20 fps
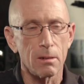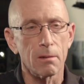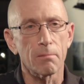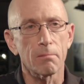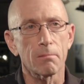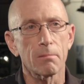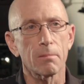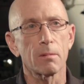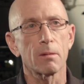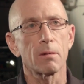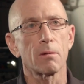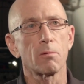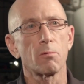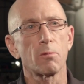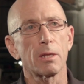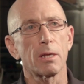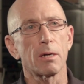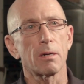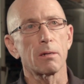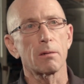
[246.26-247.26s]
um,
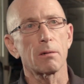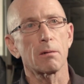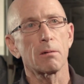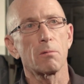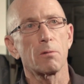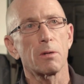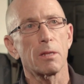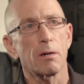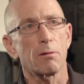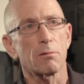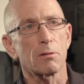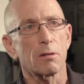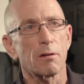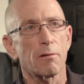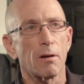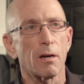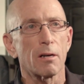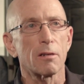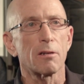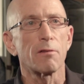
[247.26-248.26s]
without, without
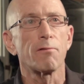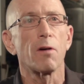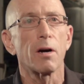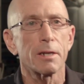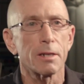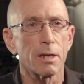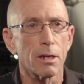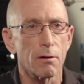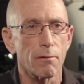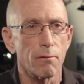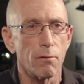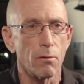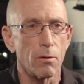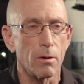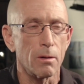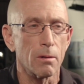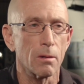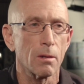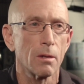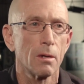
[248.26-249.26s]
de a defined
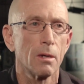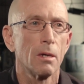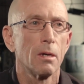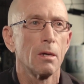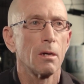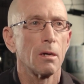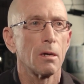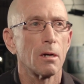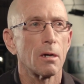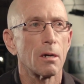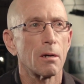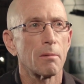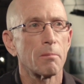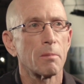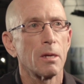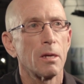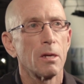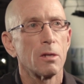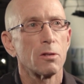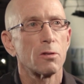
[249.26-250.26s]
airfoil.
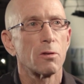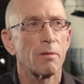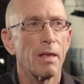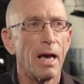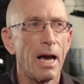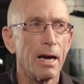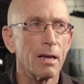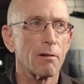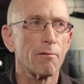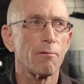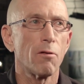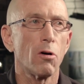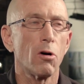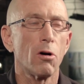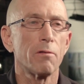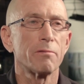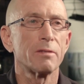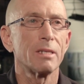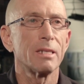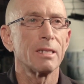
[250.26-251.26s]
Um, so that
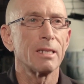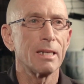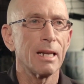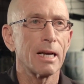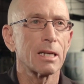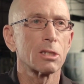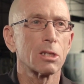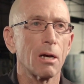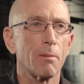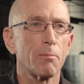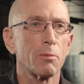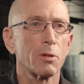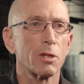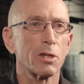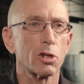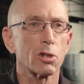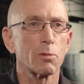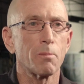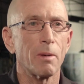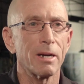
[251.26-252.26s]
evolved in the next couple of
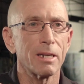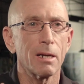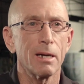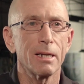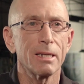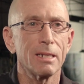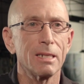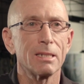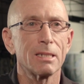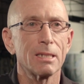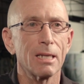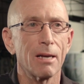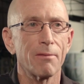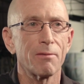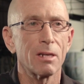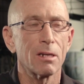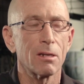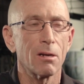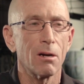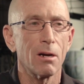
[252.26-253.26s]
years. By
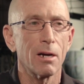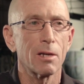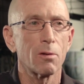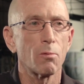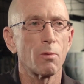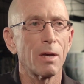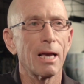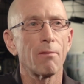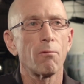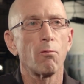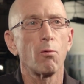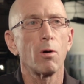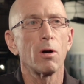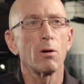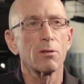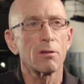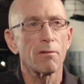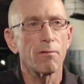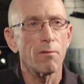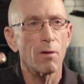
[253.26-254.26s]
1979, we have
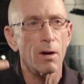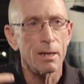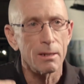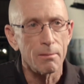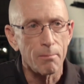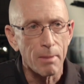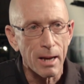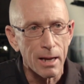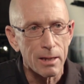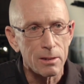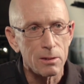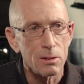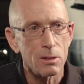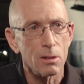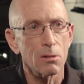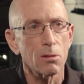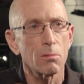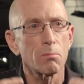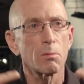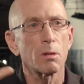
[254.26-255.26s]
well-defined battens,
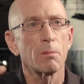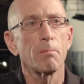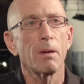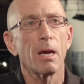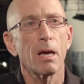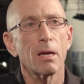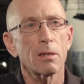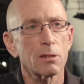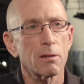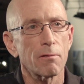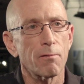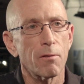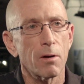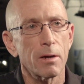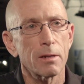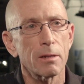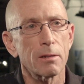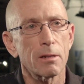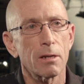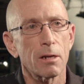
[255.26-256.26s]
aluminum battens
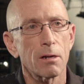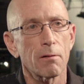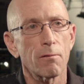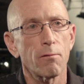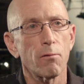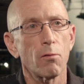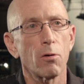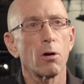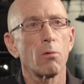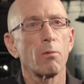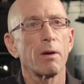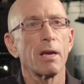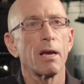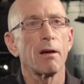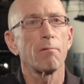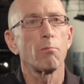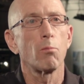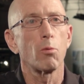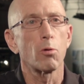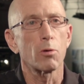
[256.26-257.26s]
defining the airfoil. We
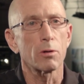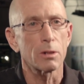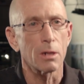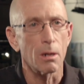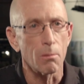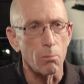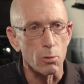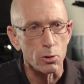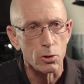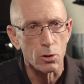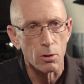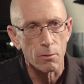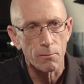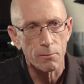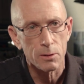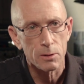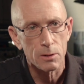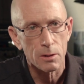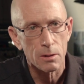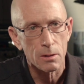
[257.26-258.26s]
have more double
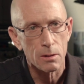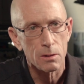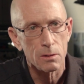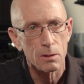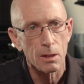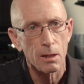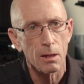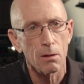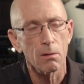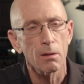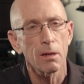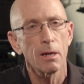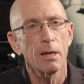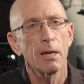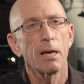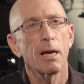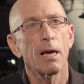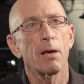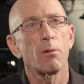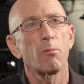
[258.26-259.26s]
surface in the sail,
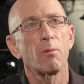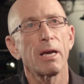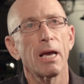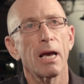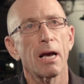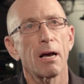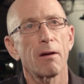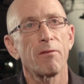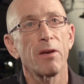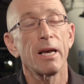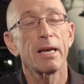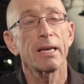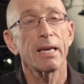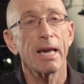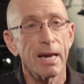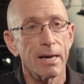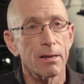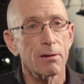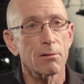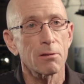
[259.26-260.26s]
and we have
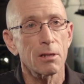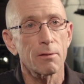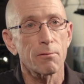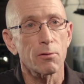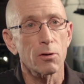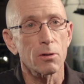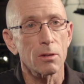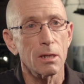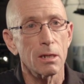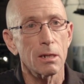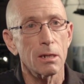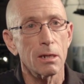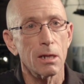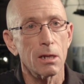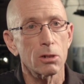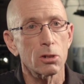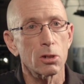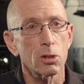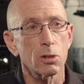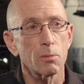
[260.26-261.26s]
cantilever leading
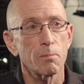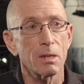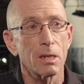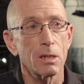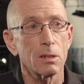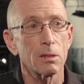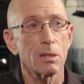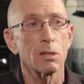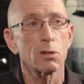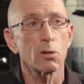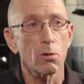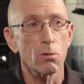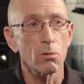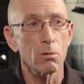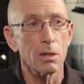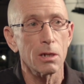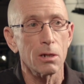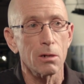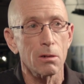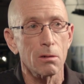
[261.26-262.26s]
edges because these
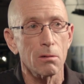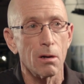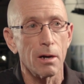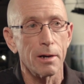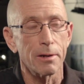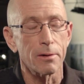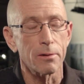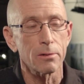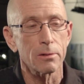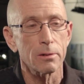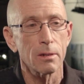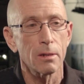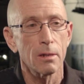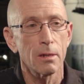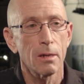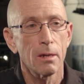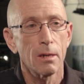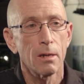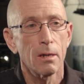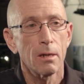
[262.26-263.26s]
earlier gliders,
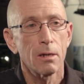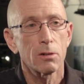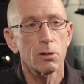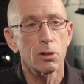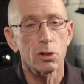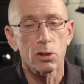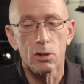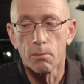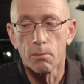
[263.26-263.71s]
to